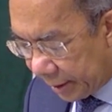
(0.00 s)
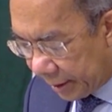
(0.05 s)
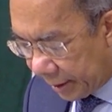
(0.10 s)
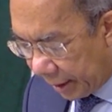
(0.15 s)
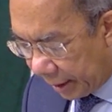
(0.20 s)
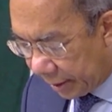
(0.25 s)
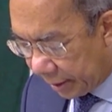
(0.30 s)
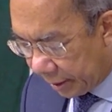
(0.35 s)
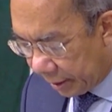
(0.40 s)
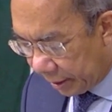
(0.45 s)

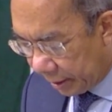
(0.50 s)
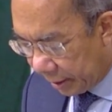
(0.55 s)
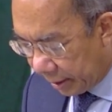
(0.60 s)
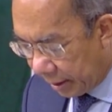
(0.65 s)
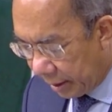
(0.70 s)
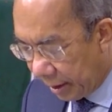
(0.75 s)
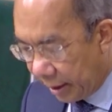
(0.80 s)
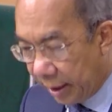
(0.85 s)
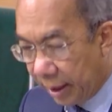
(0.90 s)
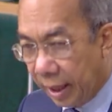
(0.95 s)
sector
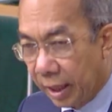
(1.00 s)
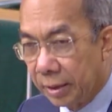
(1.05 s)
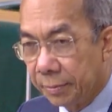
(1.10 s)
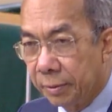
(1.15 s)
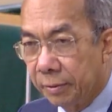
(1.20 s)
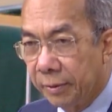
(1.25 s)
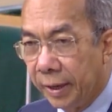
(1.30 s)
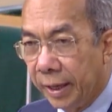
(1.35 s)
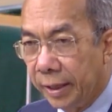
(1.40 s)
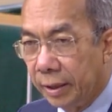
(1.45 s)
as
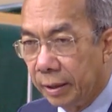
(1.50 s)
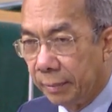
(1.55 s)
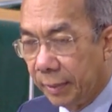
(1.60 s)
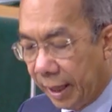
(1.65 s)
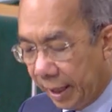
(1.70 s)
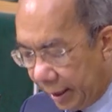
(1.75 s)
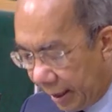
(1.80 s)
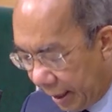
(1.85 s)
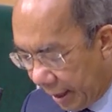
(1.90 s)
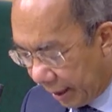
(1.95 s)
provided
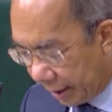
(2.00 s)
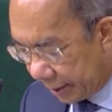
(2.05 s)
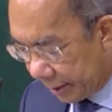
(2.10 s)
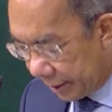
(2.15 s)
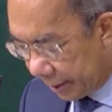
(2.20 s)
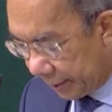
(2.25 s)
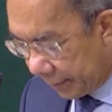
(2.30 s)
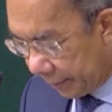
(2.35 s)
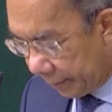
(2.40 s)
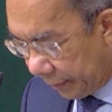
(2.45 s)
by the Act.